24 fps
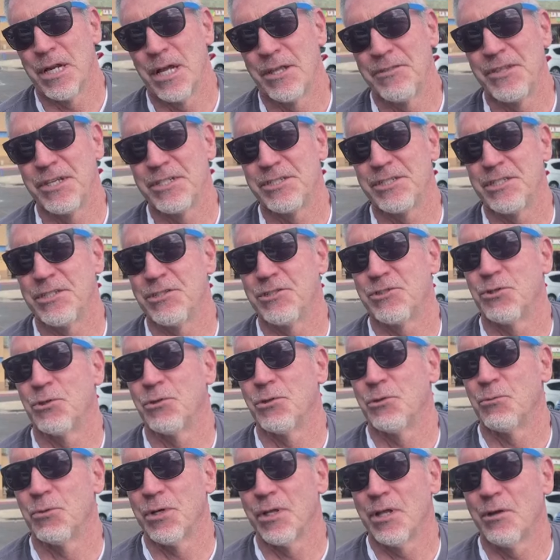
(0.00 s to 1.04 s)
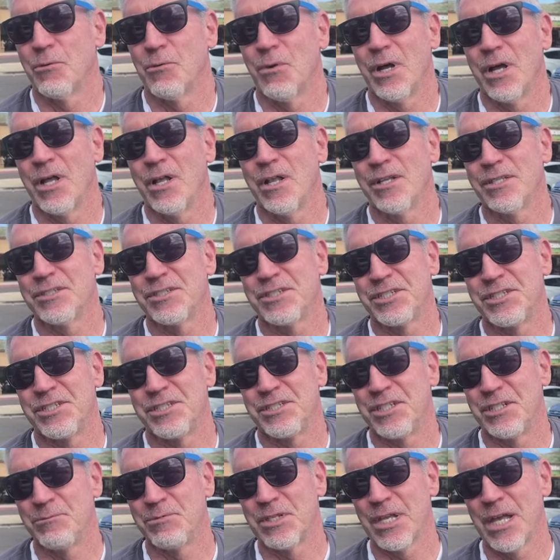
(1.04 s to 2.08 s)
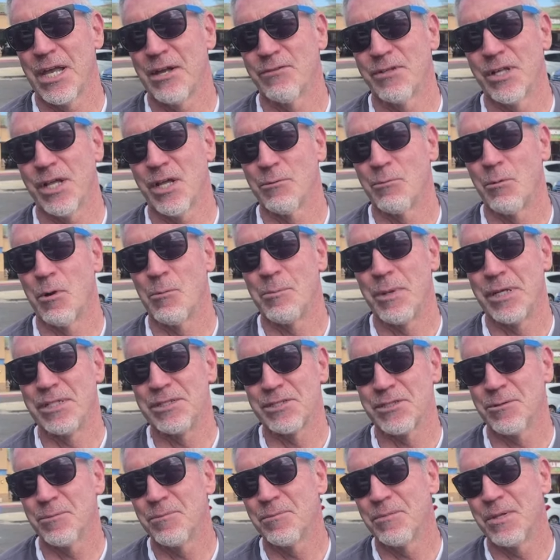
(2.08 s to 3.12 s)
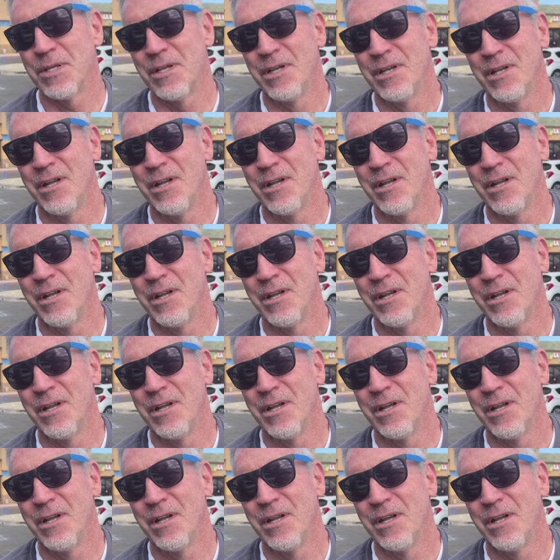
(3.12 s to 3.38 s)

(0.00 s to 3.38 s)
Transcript: I think she's doing really well and she seems to have a lot of momentum.